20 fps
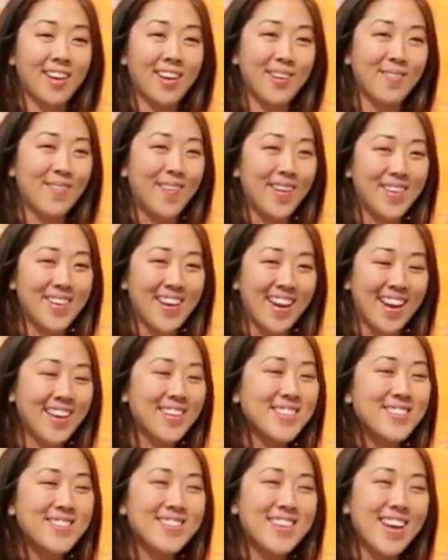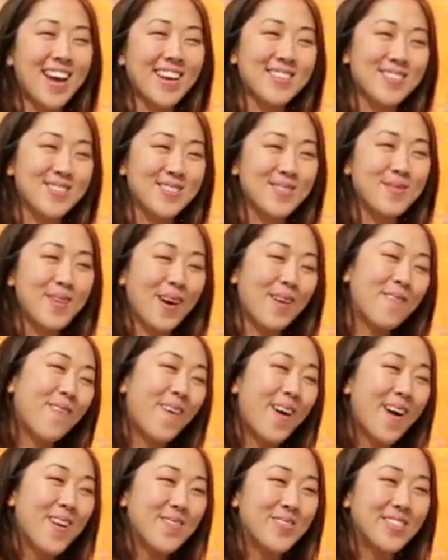want
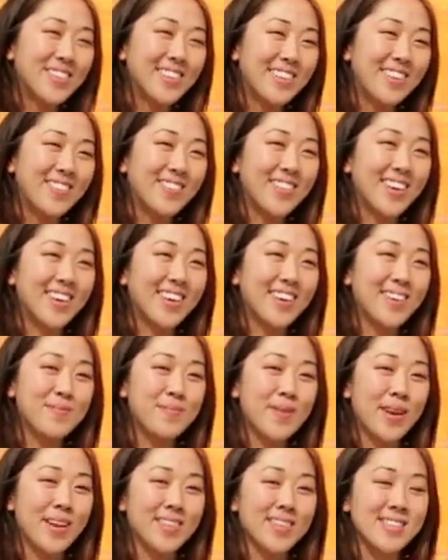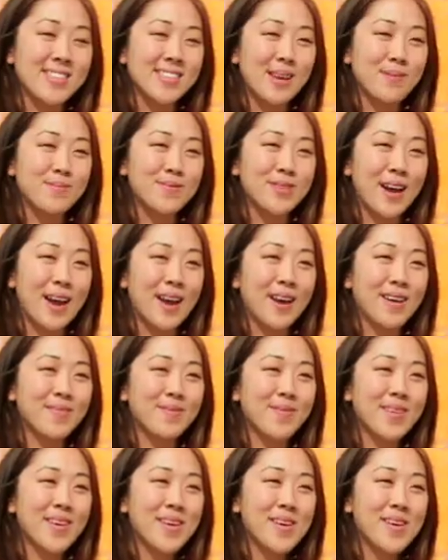to believe it, but at the same time,